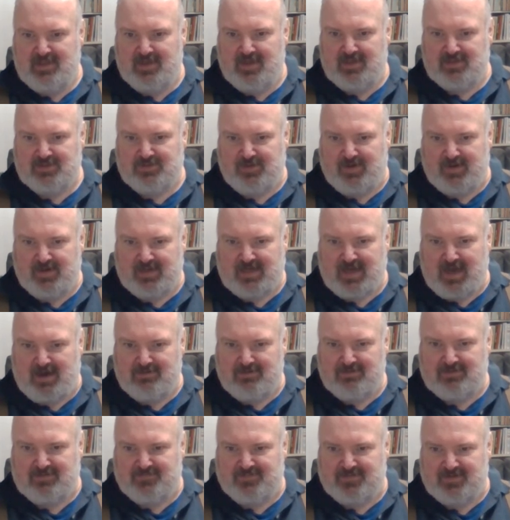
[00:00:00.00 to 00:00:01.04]
So on
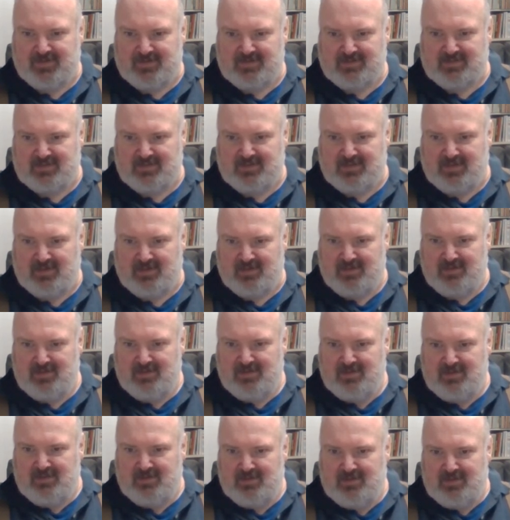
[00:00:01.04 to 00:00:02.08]
account of this,
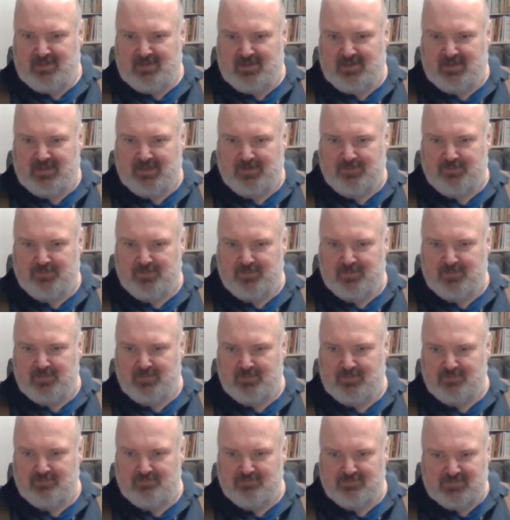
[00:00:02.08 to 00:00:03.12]
um,
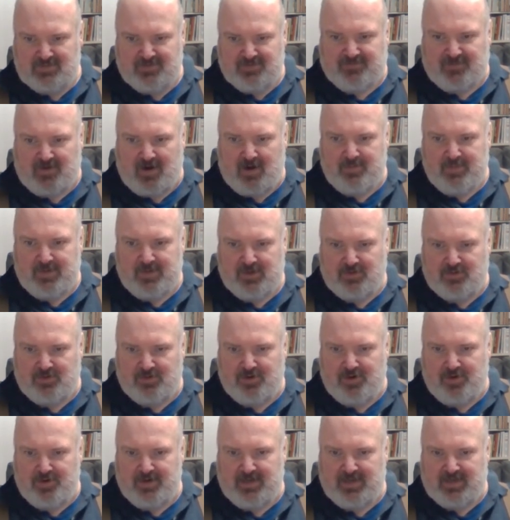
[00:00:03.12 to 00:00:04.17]
the farming or the
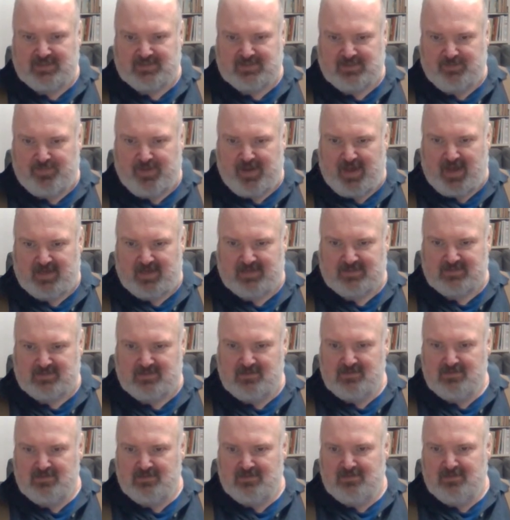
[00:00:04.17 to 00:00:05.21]
herding is the best.
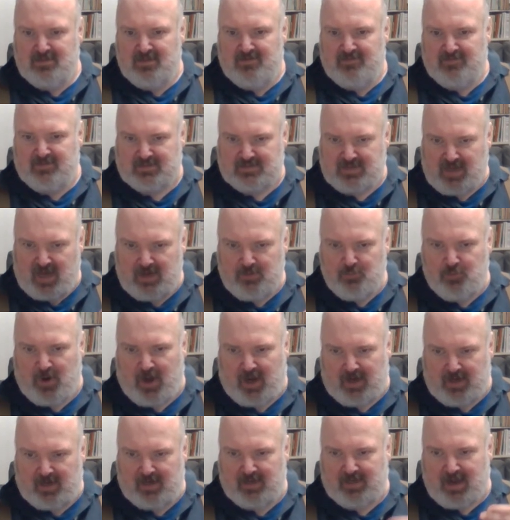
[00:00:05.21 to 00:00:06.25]
Because on
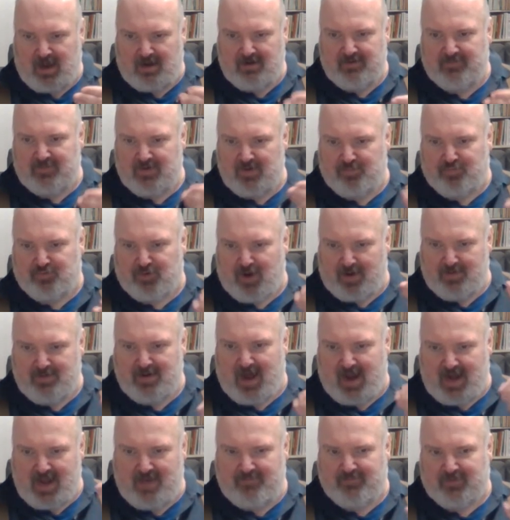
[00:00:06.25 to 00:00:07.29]
what? On account of their
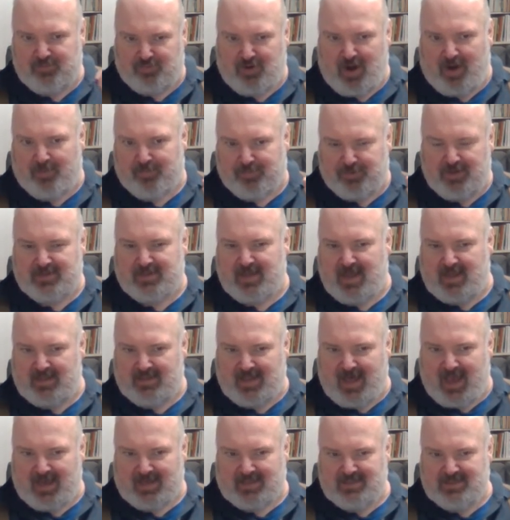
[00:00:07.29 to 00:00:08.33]
not having property, they
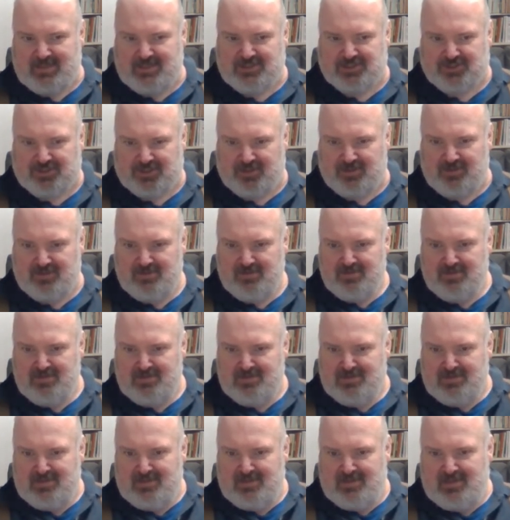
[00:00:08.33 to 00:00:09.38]
lack leisure,
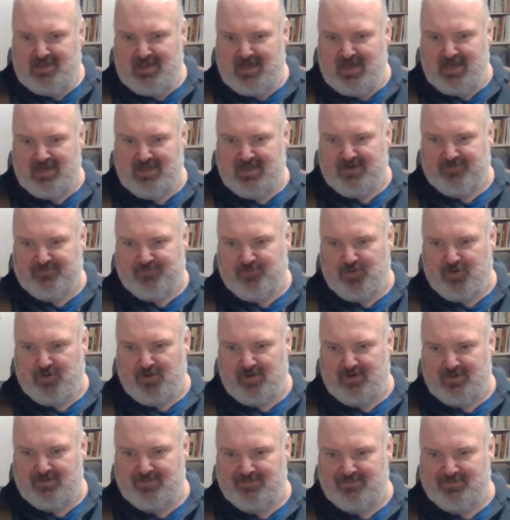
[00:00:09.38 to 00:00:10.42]
and therefore,
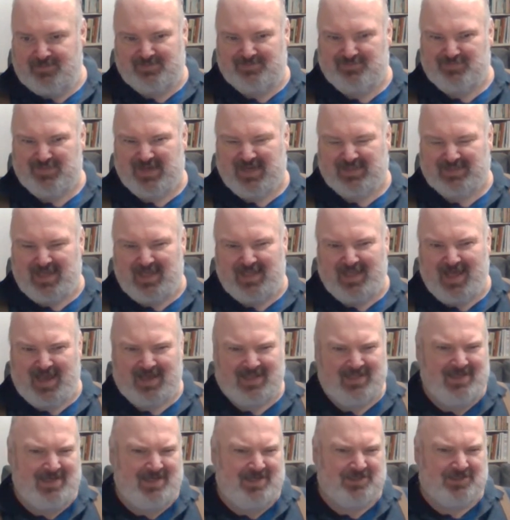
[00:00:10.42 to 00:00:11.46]
because they lack
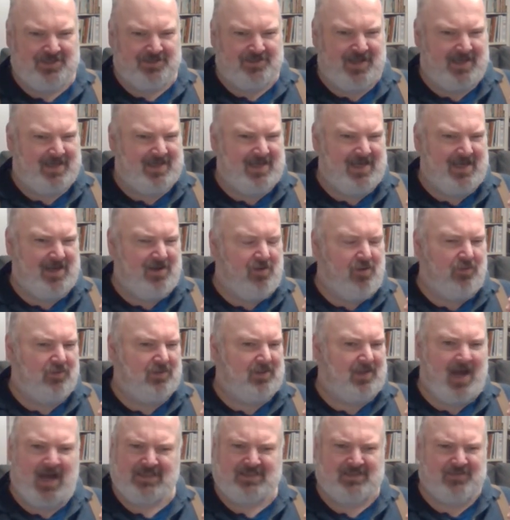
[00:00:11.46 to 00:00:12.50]
leisure, they can't hold
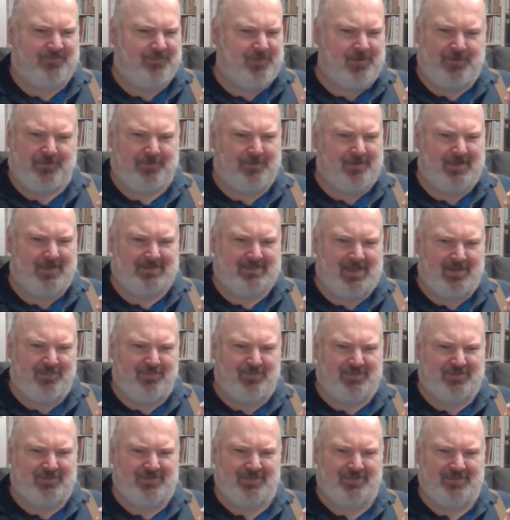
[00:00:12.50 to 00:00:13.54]
lots of frequent
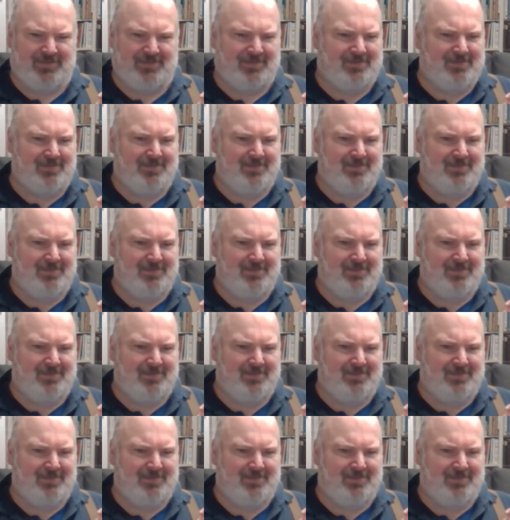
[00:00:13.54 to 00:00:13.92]
assemblies,